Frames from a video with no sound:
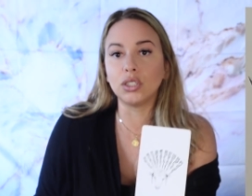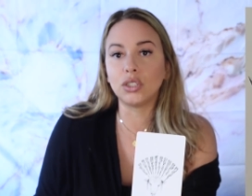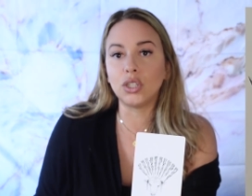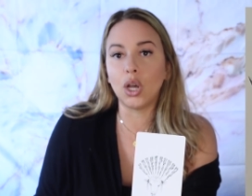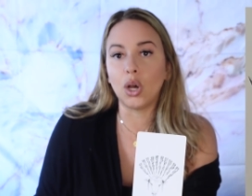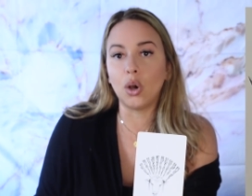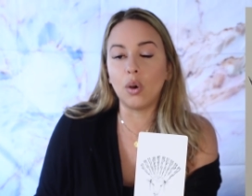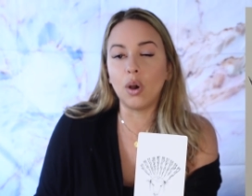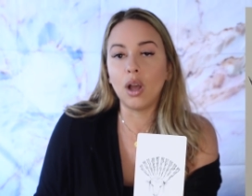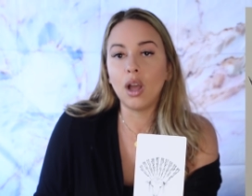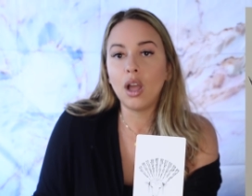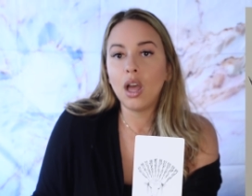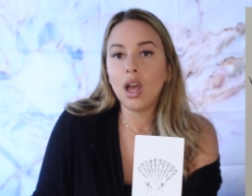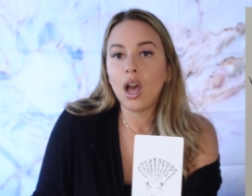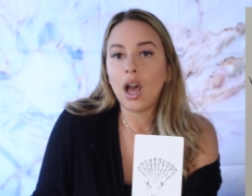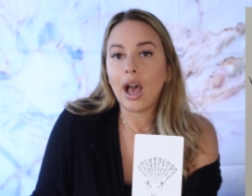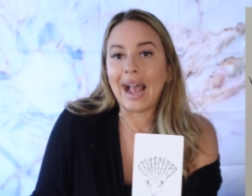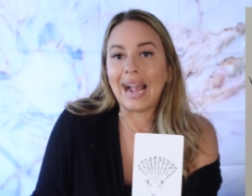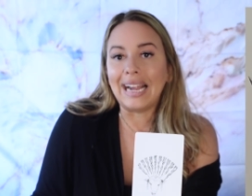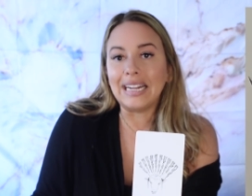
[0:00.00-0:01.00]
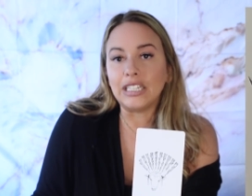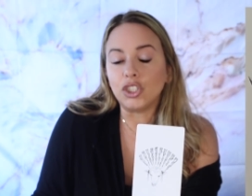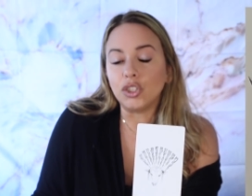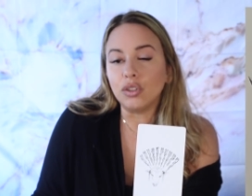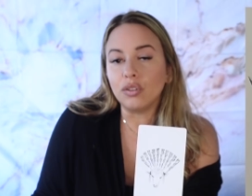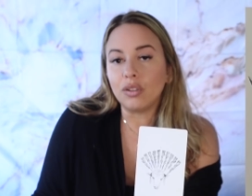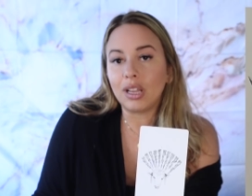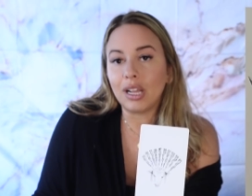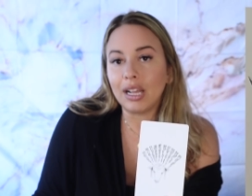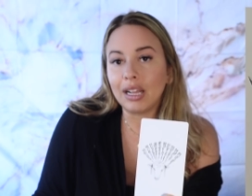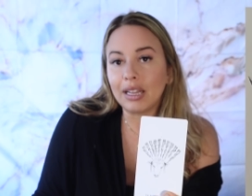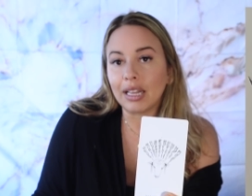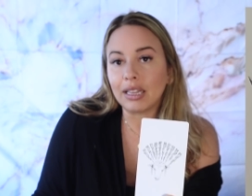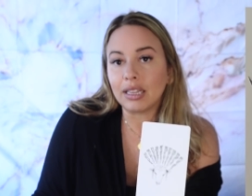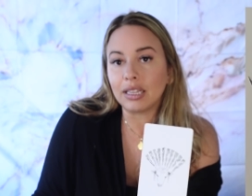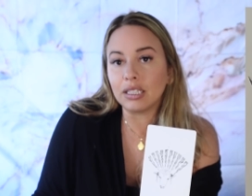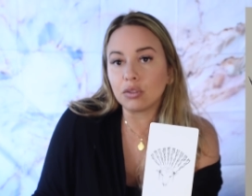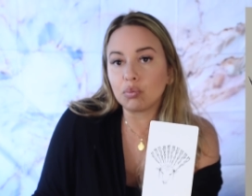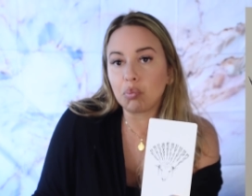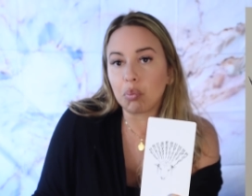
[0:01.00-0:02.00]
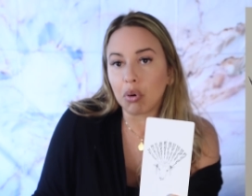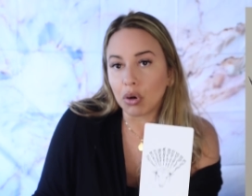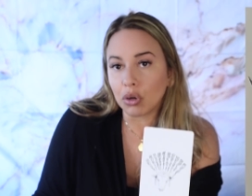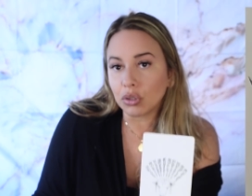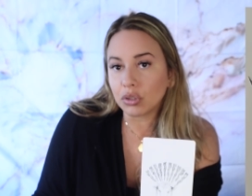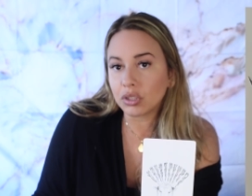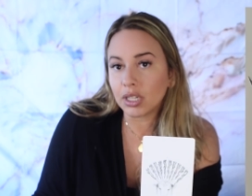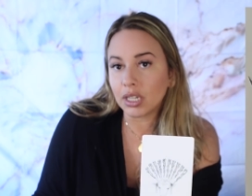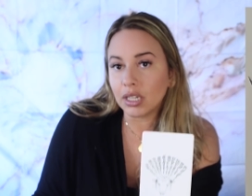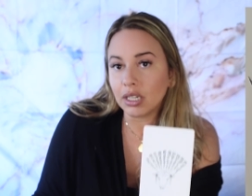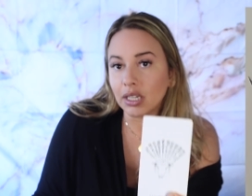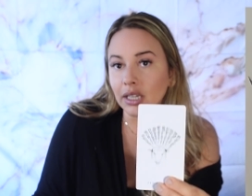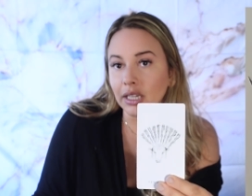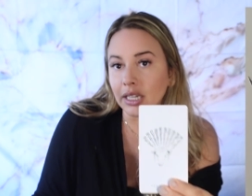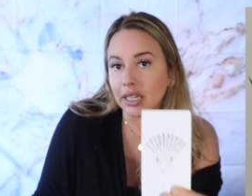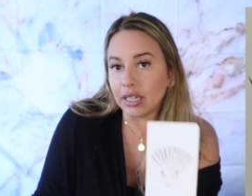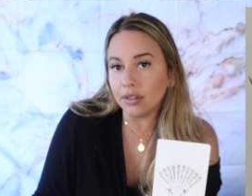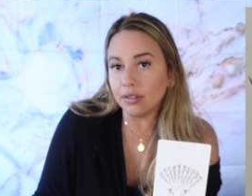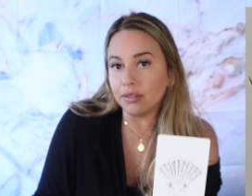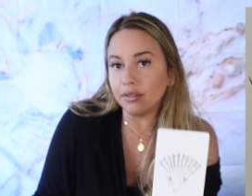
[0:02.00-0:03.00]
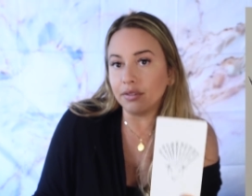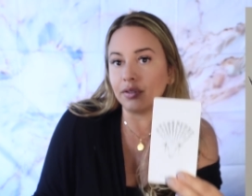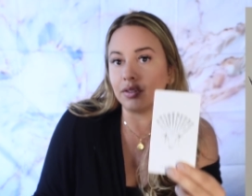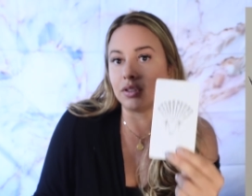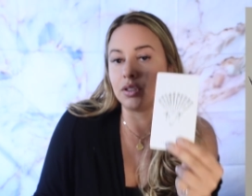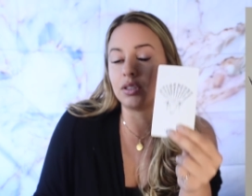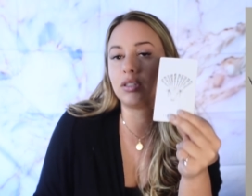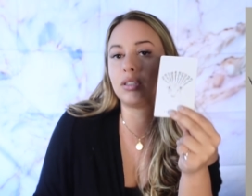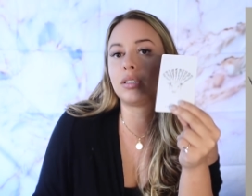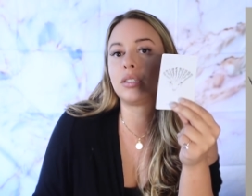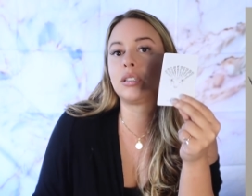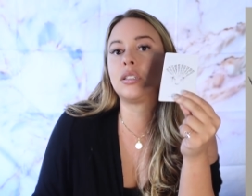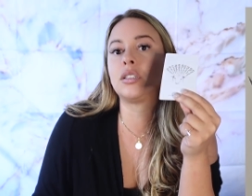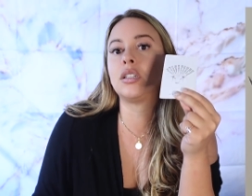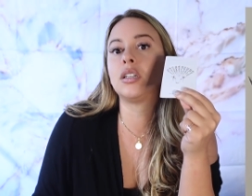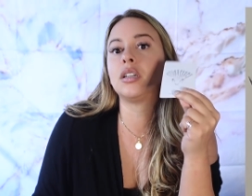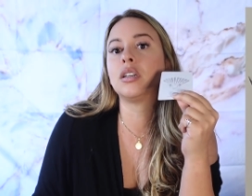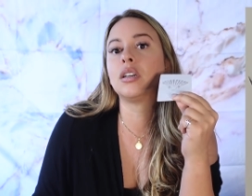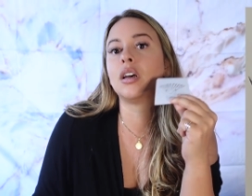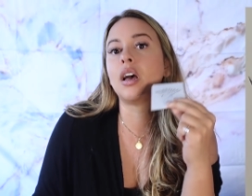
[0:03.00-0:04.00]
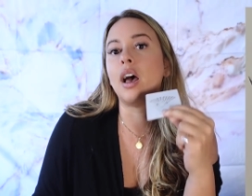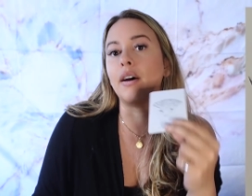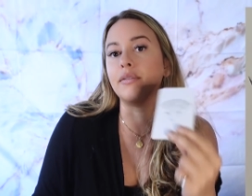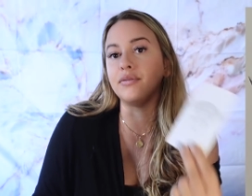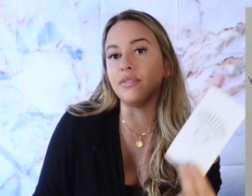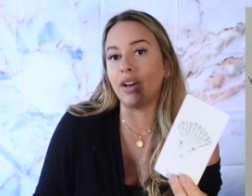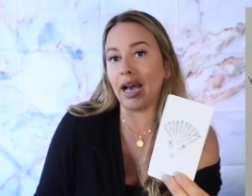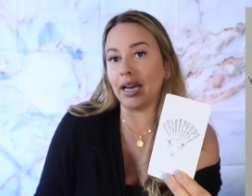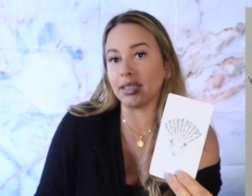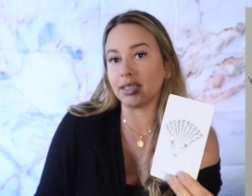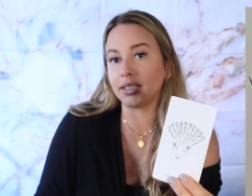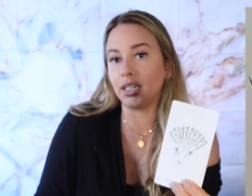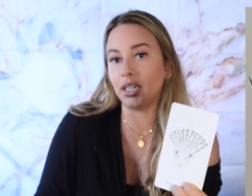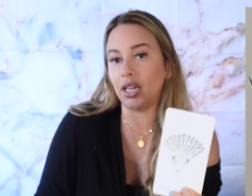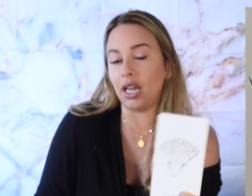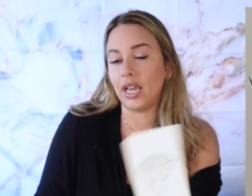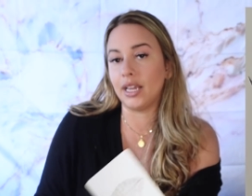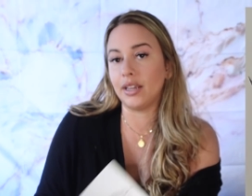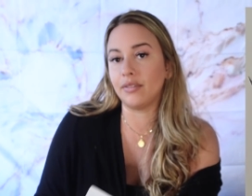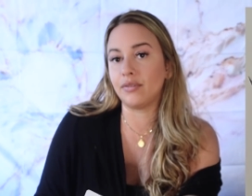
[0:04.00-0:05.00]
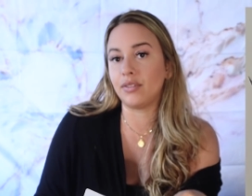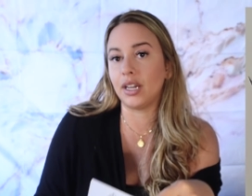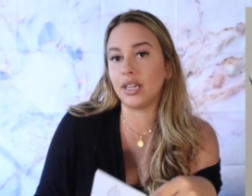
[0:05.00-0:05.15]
So I do think that this person lives a fast life.